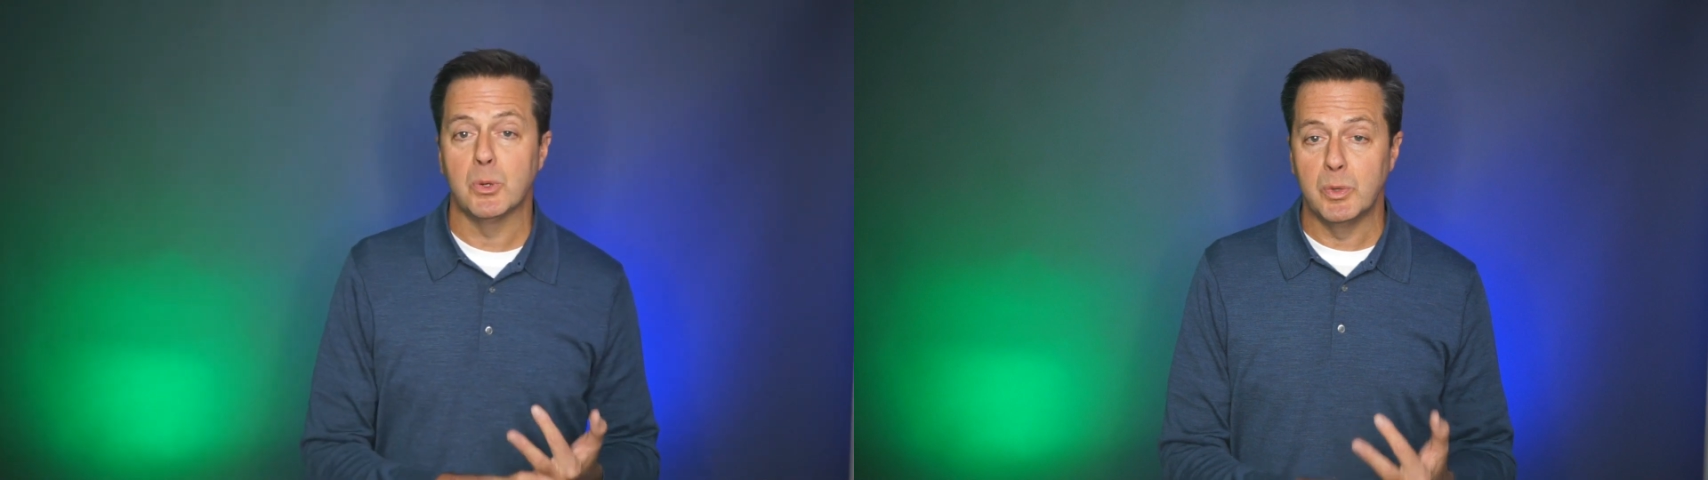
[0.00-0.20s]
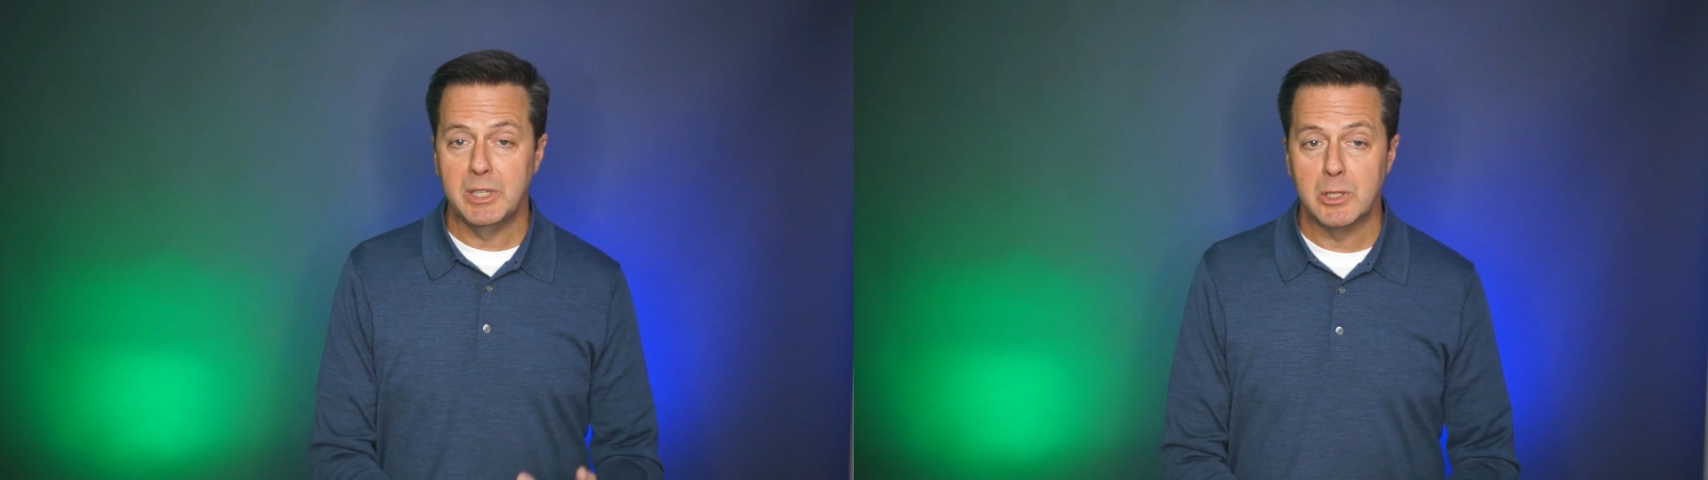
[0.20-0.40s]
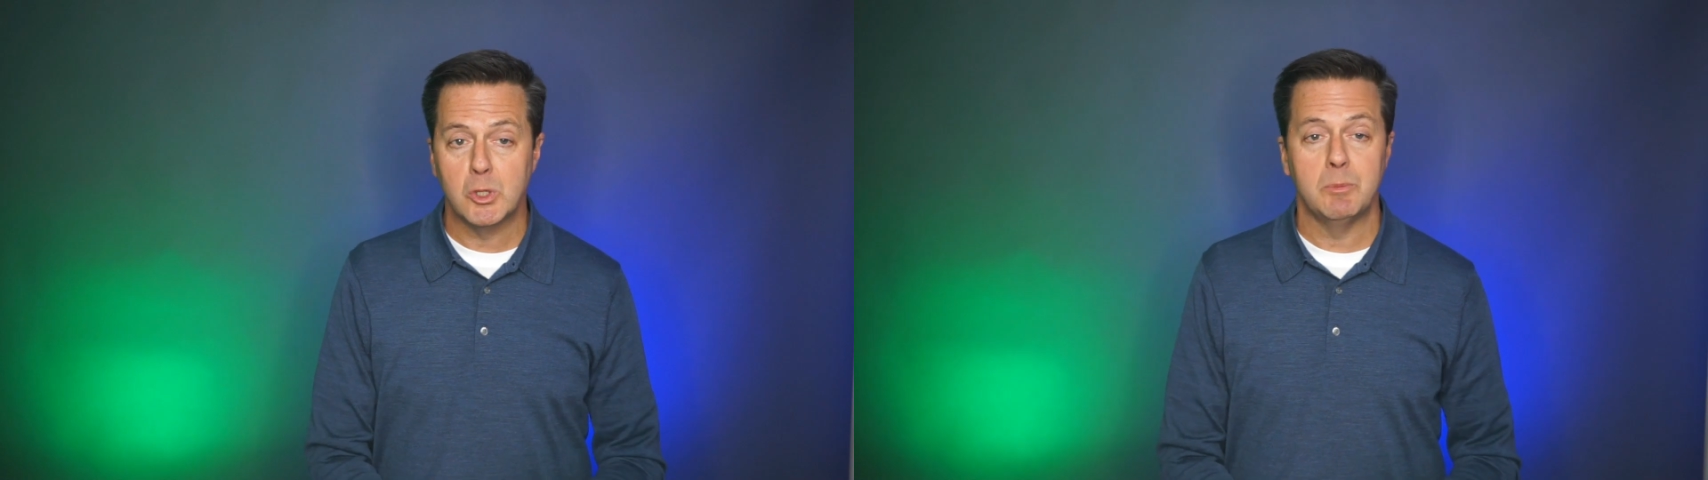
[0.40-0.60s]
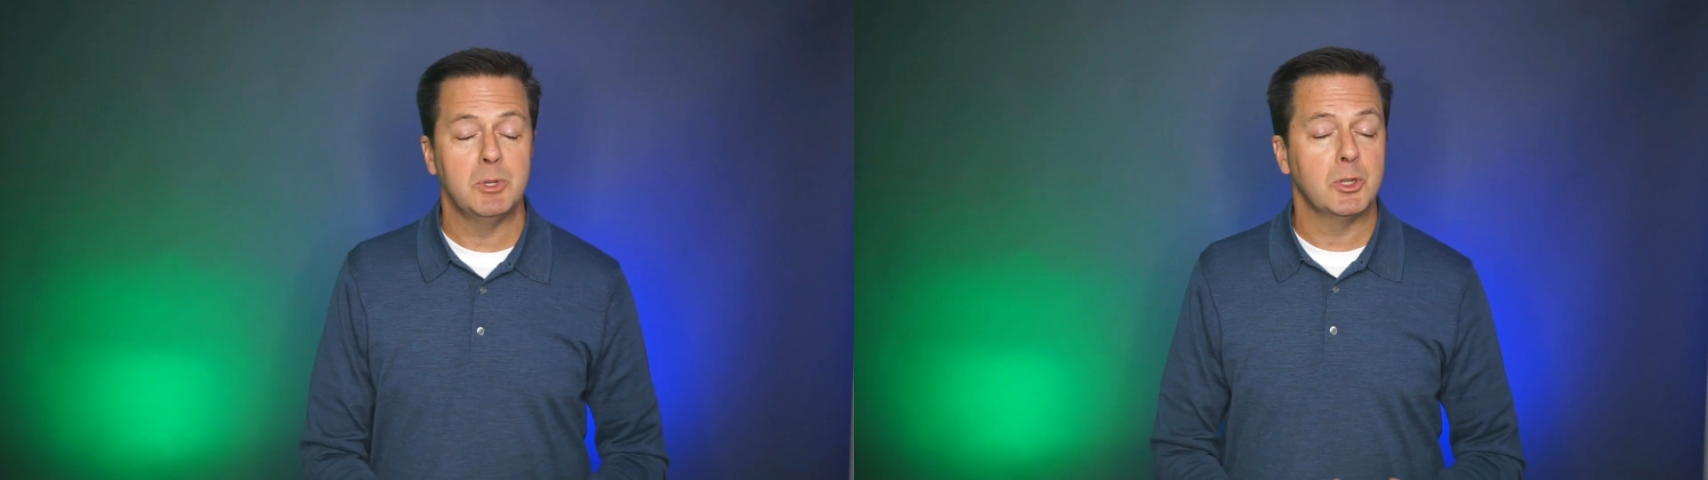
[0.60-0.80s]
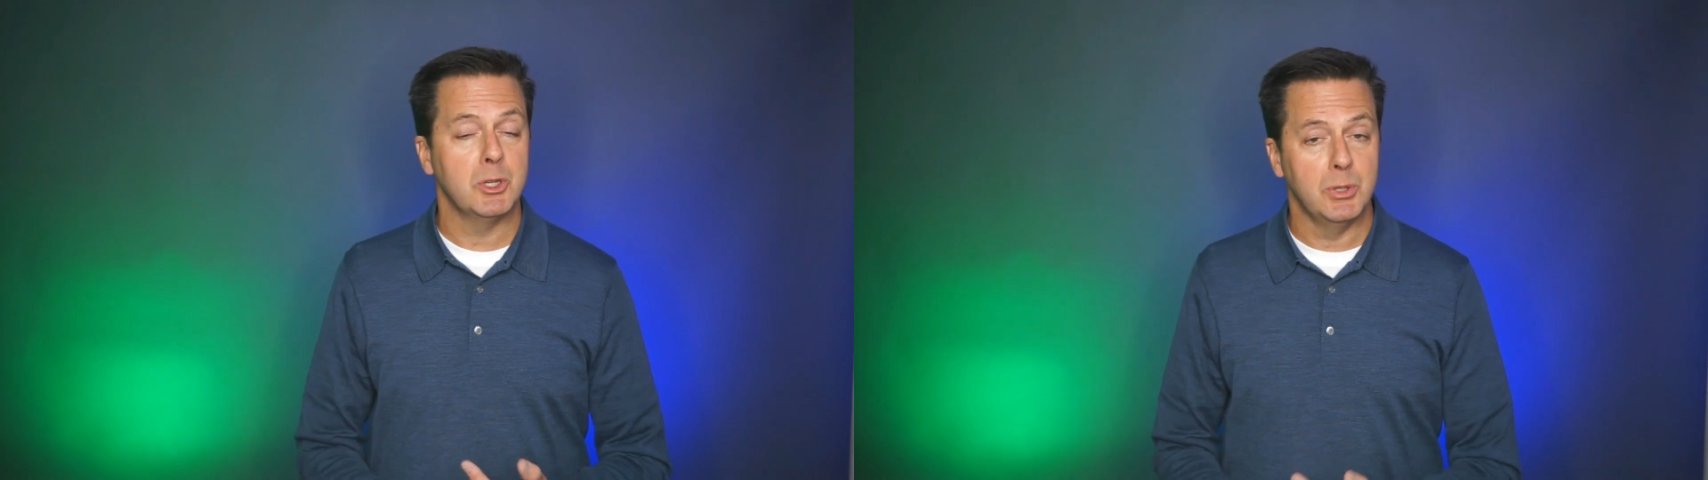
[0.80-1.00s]

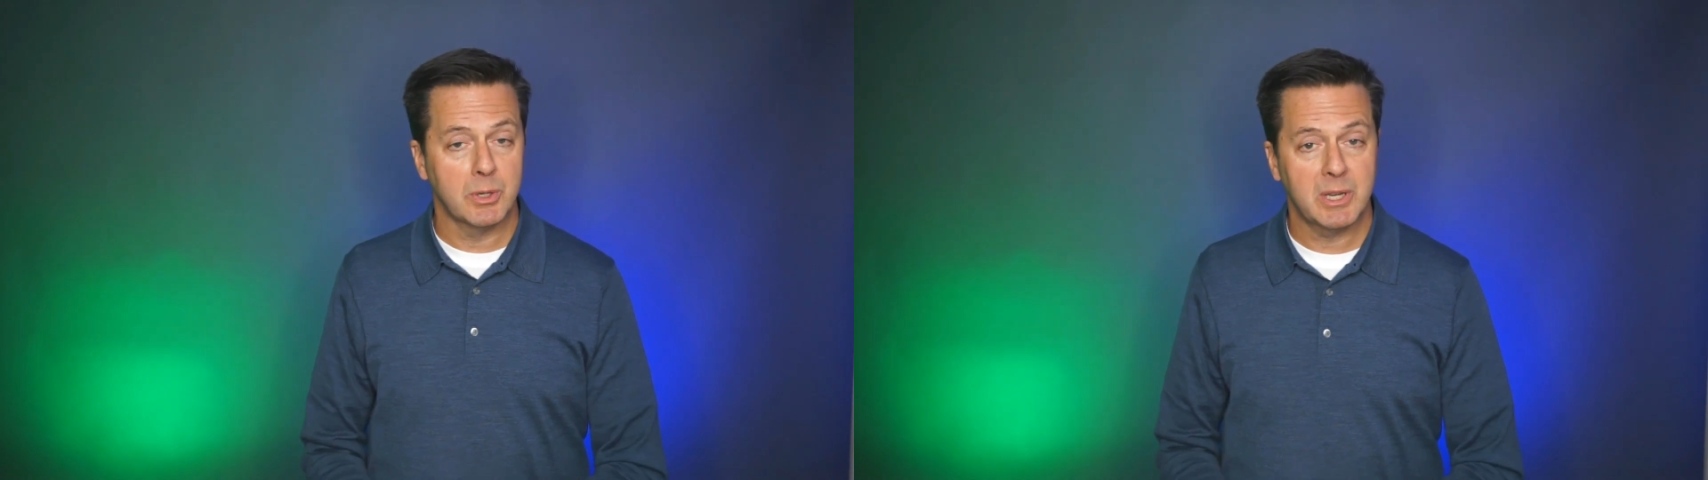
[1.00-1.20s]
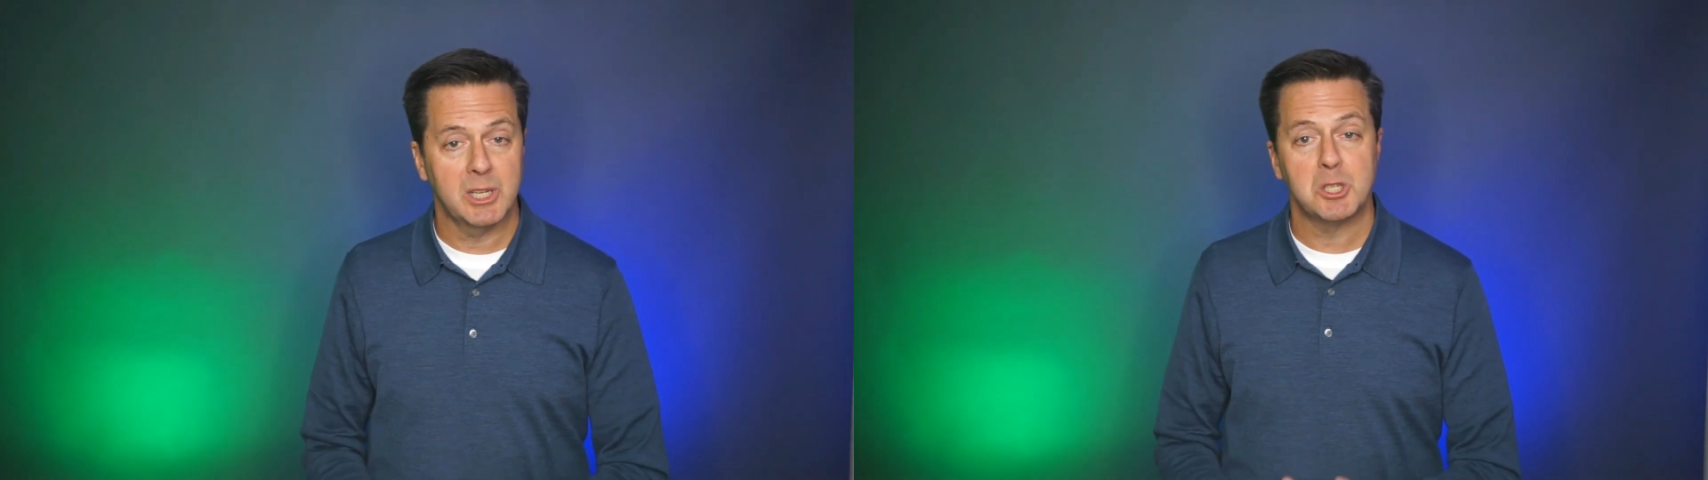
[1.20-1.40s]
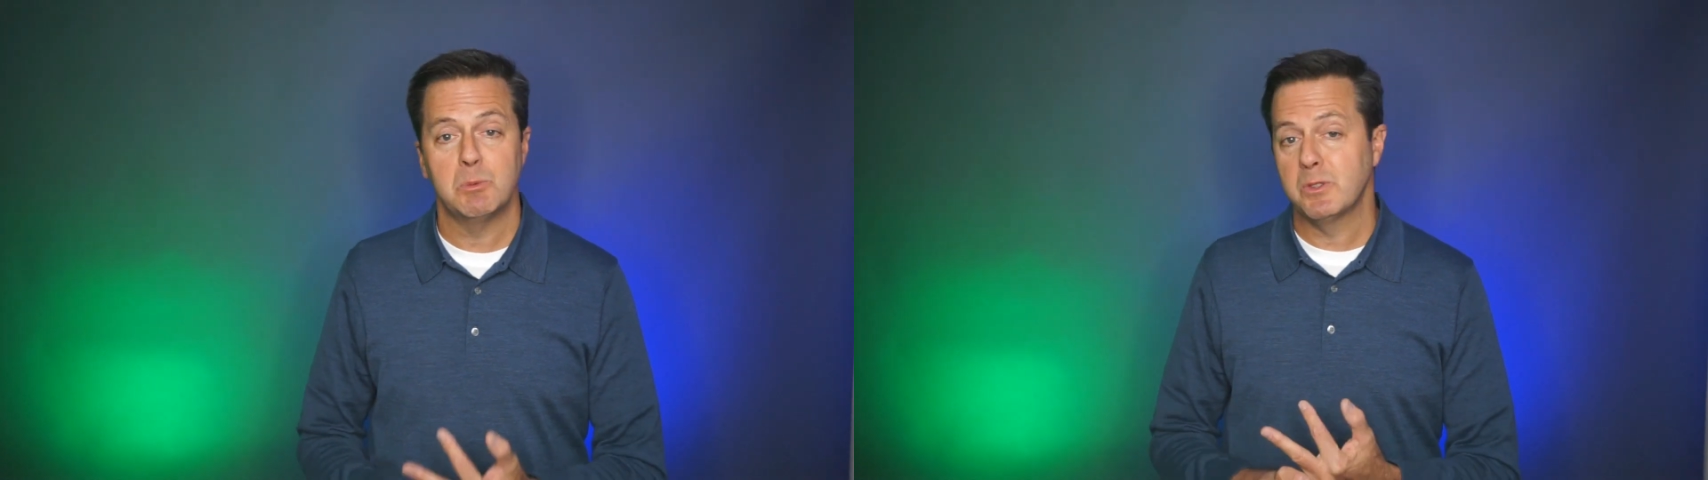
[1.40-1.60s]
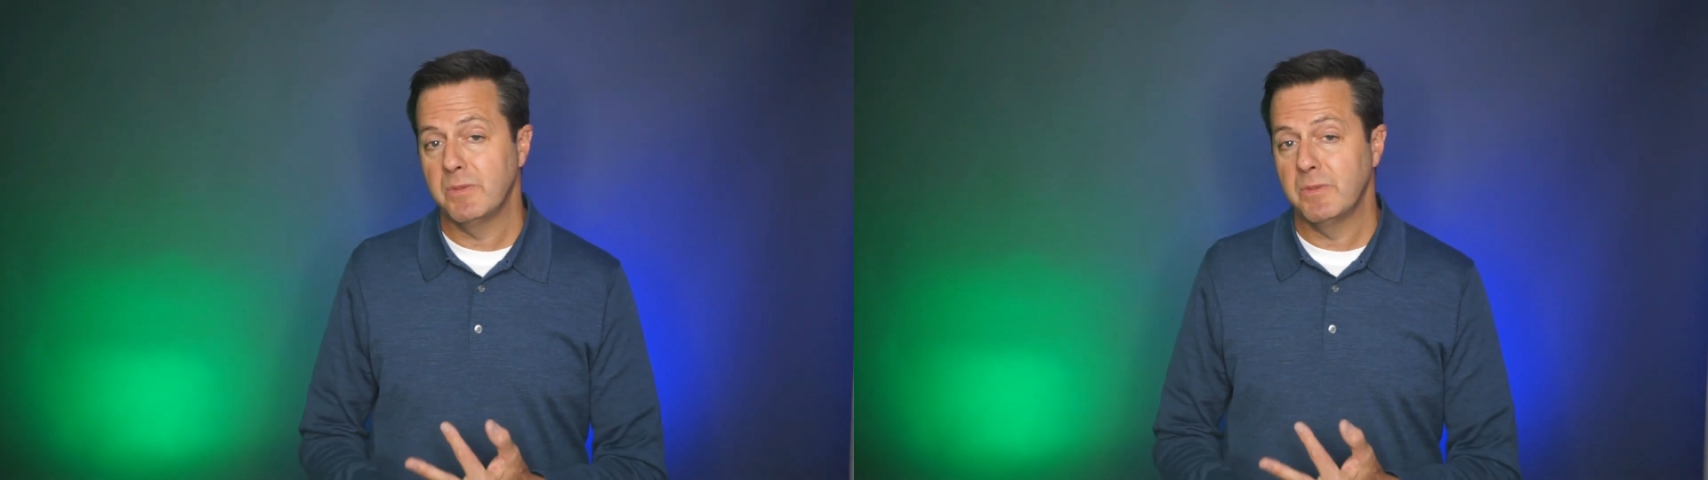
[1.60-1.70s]
redistribute to your customers,